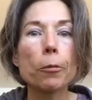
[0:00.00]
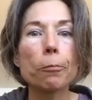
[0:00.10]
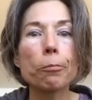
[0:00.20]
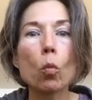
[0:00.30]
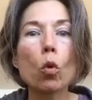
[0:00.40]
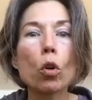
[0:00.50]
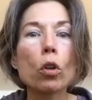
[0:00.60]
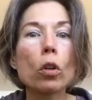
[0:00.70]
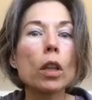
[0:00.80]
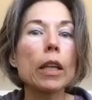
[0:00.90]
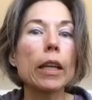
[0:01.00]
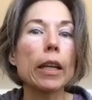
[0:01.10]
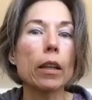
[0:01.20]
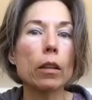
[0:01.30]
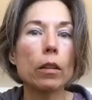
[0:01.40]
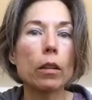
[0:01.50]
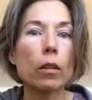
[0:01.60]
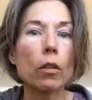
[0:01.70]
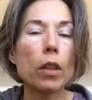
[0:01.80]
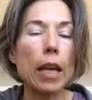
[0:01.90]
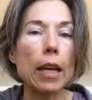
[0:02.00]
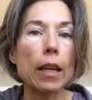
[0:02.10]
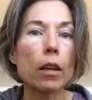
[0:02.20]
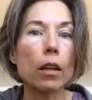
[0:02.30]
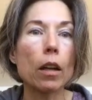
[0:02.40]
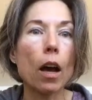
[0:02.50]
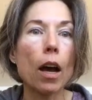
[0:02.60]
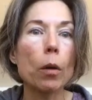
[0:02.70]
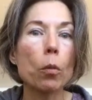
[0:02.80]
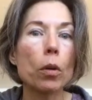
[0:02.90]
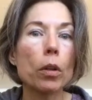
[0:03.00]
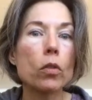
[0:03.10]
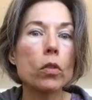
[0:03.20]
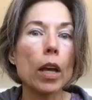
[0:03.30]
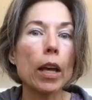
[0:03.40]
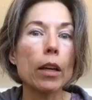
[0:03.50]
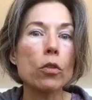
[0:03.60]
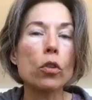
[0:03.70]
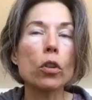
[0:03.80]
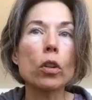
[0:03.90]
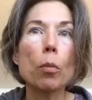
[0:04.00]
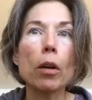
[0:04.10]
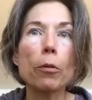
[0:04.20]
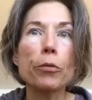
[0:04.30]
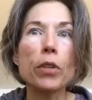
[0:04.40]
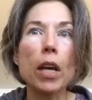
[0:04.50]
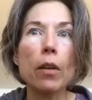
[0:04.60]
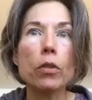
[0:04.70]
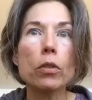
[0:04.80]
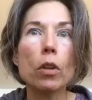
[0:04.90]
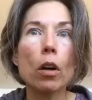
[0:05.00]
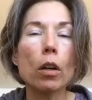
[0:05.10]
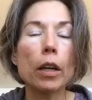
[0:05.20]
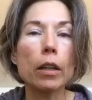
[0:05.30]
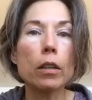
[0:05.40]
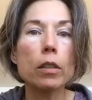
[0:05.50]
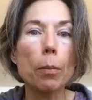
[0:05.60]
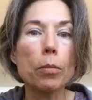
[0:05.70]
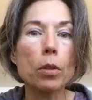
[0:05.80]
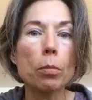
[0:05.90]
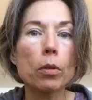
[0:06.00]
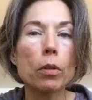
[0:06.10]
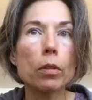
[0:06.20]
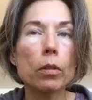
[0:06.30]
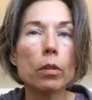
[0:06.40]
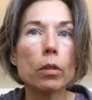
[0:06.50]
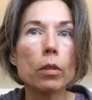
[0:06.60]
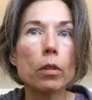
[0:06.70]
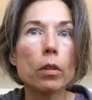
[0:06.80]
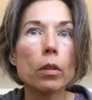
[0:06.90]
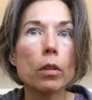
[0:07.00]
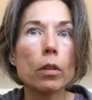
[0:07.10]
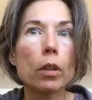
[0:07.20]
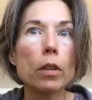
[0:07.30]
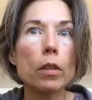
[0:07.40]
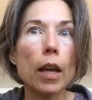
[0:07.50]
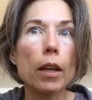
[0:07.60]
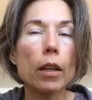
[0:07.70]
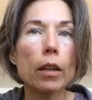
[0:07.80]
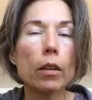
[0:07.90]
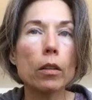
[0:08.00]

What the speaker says: worldly, then I would say a certain amount of deaths are acceptable. Is that it?